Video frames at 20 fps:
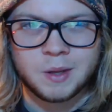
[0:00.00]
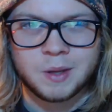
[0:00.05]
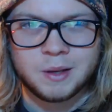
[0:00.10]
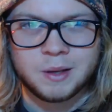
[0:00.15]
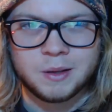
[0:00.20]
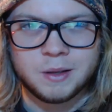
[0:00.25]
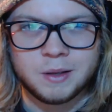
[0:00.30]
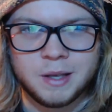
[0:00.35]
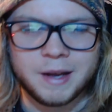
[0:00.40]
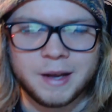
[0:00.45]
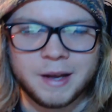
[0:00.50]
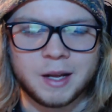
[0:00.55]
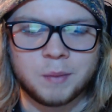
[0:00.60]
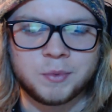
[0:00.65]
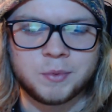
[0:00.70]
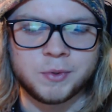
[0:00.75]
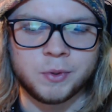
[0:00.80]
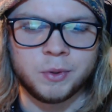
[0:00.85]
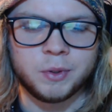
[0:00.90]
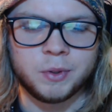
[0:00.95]
Yeah,
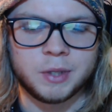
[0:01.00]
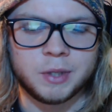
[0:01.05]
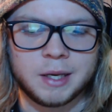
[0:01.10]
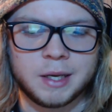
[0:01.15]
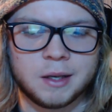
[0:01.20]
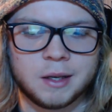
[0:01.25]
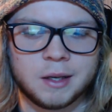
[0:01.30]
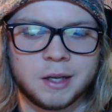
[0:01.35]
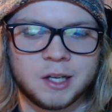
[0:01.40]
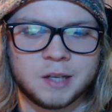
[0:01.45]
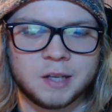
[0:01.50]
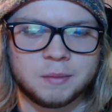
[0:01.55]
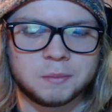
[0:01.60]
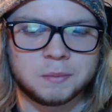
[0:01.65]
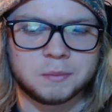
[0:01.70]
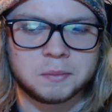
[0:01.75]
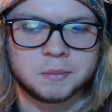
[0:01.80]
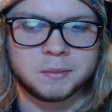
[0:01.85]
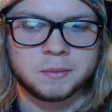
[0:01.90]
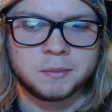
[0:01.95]
absolutely.
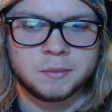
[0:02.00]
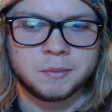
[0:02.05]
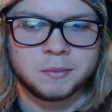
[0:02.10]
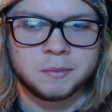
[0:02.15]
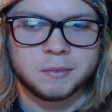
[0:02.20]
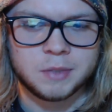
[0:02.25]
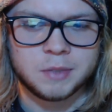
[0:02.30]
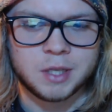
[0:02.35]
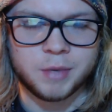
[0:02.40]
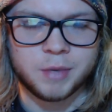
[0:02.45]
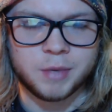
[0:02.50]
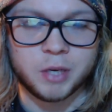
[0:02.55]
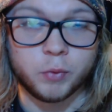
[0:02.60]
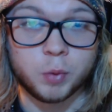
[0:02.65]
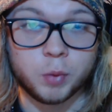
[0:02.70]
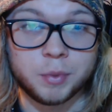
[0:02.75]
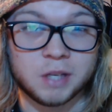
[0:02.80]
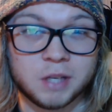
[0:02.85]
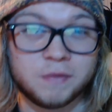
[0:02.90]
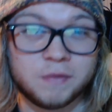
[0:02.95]
I mean, it
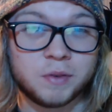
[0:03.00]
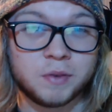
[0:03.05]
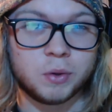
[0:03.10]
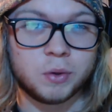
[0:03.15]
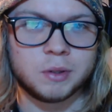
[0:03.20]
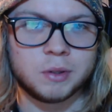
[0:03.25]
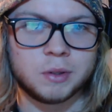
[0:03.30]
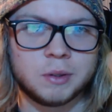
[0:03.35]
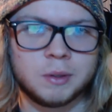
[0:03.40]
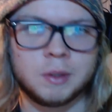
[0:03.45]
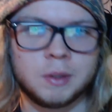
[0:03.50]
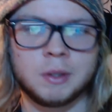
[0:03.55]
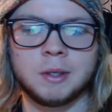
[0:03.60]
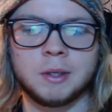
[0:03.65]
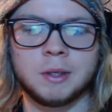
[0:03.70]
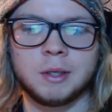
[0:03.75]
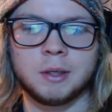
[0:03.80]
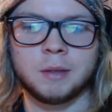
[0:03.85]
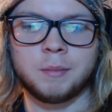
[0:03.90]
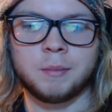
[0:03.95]
would be difficult,
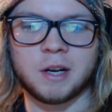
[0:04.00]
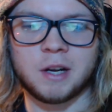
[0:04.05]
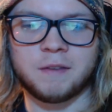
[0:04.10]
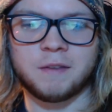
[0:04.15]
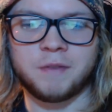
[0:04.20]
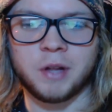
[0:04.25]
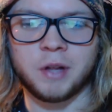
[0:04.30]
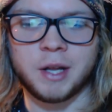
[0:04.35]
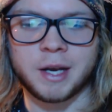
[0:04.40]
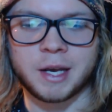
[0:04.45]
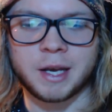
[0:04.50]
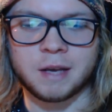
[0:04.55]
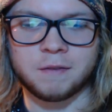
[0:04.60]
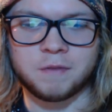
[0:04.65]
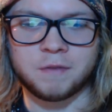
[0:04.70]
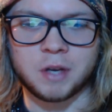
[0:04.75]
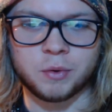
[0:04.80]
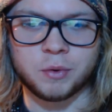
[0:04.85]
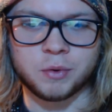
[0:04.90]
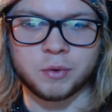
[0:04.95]
but I feel like if
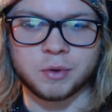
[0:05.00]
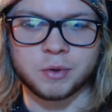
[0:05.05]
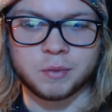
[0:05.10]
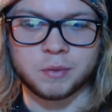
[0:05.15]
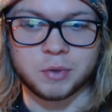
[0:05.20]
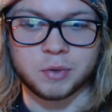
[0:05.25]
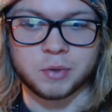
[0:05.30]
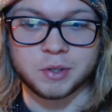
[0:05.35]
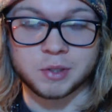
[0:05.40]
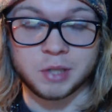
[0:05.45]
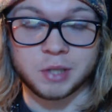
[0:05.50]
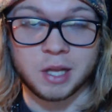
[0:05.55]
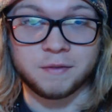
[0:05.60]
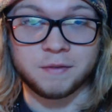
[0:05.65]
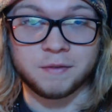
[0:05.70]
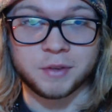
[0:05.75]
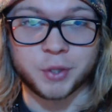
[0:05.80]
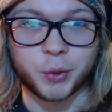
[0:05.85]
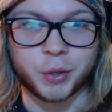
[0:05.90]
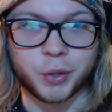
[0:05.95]
there was
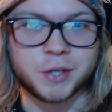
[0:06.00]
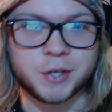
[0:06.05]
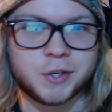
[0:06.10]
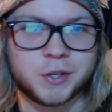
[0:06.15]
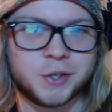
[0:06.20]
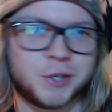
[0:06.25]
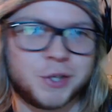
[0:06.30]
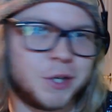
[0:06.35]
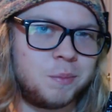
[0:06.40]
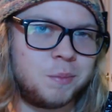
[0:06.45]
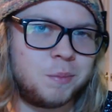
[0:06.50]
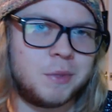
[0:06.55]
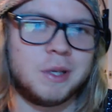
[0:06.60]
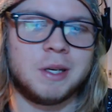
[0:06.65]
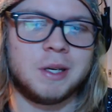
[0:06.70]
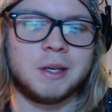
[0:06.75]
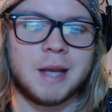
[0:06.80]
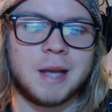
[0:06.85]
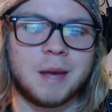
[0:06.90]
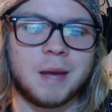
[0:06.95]
love in the relationship,
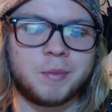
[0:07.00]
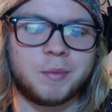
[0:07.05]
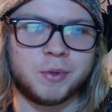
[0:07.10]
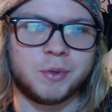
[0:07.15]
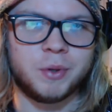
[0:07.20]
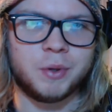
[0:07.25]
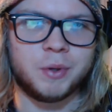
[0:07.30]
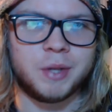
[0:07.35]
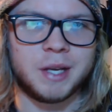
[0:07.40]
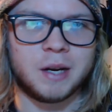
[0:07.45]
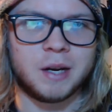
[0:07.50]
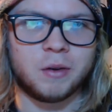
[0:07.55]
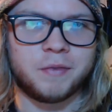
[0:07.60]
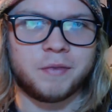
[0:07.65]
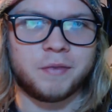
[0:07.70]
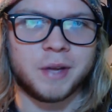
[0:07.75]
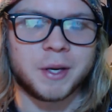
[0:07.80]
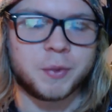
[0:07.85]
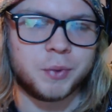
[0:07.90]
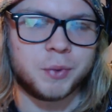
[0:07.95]
then absolutely. I don't
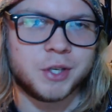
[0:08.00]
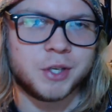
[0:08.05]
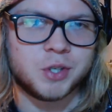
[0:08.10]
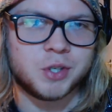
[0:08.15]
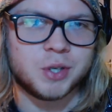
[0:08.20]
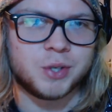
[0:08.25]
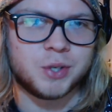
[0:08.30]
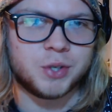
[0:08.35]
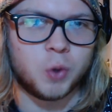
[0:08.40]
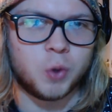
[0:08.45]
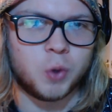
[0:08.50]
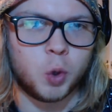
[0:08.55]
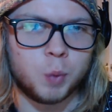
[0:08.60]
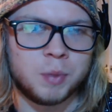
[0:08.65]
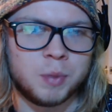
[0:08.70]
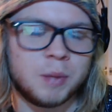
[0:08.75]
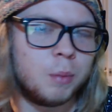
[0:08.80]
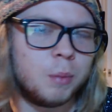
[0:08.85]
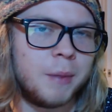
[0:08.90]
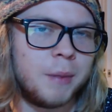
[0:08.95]
feel like religion should hold
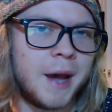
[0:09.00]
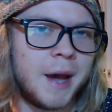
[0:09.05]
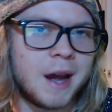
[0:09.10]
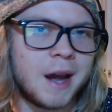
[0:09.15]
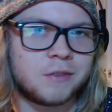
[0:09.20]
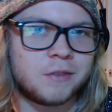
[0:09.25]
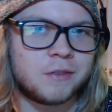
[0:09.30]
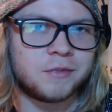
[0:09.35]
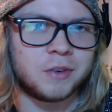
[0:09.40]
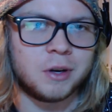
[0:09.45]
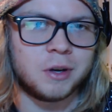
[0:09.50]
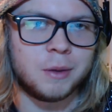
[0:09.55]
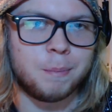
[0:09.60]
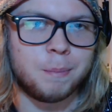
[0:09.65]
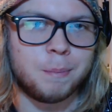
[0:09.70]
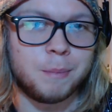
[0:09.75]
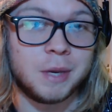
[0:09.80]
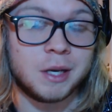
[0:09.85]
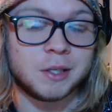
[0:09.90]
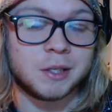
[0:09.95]
people back
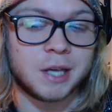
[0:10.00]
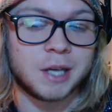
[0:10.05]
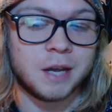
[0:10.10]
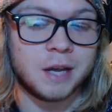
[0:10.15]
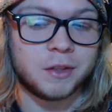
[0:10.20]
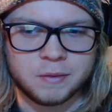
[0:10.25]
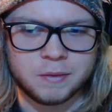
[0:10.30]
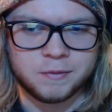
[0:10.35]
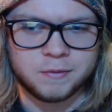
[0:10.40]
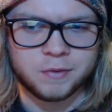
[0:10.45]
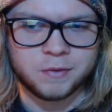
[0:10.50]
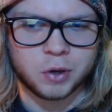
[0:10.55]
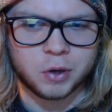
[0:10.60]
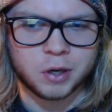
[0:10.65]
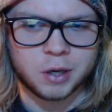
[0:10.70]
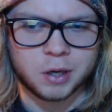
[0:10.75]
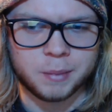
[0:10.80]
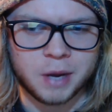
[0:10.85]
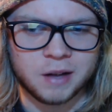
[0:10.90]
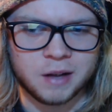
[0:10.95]
from being together.
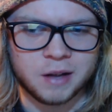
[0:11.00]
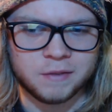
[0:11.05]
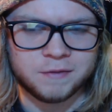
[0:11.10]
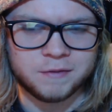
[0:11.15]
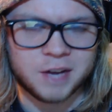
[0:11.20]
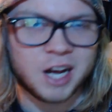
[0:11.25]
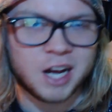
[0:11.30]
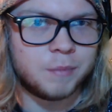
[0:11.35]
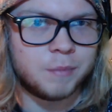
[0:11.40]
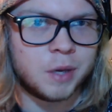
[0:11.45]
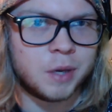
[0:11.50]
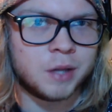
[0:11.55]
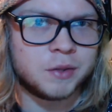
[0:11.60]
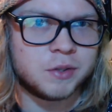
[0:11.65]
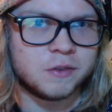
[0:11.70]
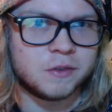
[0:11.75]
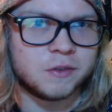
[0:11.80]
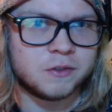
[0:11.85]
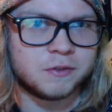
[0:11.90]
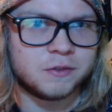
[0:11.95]
For about 5
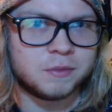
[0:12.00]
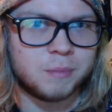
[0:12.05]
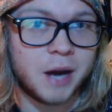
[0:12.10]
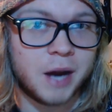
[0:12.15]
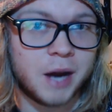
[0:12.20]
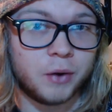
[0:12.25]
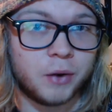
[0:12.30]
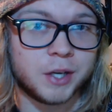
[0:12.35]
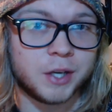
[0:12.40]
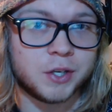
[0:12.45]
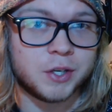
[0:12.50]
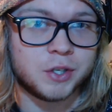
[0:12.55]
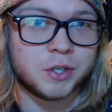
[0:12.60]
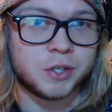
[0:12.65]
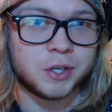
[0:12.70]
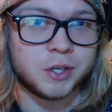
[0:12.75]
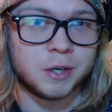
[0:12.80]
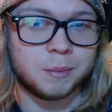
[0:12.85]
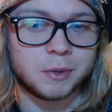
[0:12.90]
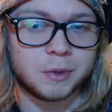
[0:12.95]
months of my
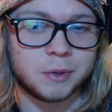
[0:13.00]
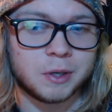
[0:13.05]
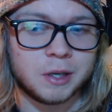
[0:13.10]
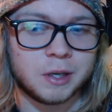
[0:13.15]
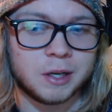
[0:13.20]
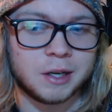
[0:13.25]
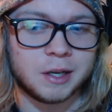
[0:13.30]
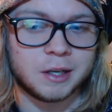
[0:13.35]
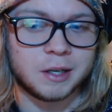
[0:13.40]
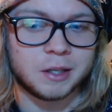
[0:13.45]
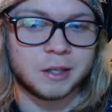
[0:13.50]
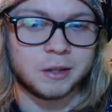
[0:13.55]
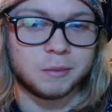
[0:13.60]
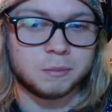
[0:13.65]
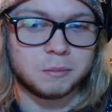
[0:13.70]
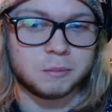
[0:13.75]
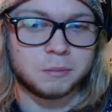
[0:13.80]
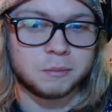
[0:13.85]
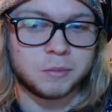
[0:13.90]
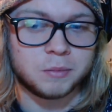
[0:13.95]
relationship,
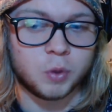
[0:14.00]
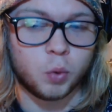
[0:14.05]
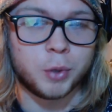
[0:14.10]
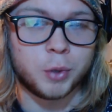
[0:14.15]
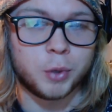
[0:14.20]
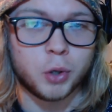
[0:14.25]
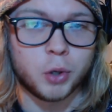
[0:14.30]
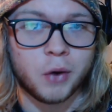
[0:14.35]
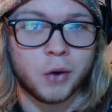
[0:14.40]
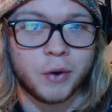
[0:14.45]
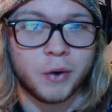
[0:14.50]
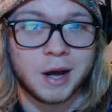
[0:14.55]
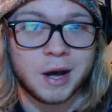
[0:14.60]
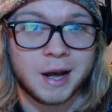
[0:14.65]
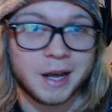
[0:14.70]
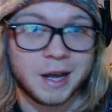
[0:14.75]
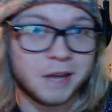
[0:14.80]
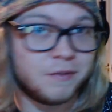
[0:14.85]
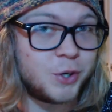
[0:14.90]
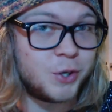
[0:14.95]
the woman who
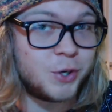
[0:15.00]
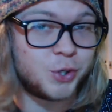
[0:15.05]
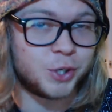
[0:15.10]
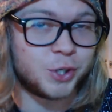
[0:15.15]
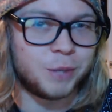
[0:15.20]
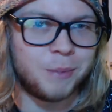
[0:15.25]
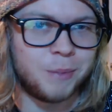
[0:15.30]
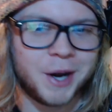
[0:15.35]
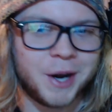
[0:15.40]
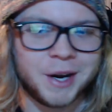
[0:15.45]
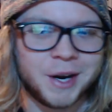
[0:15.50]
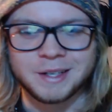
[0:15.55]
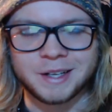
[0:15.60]
I eventually married,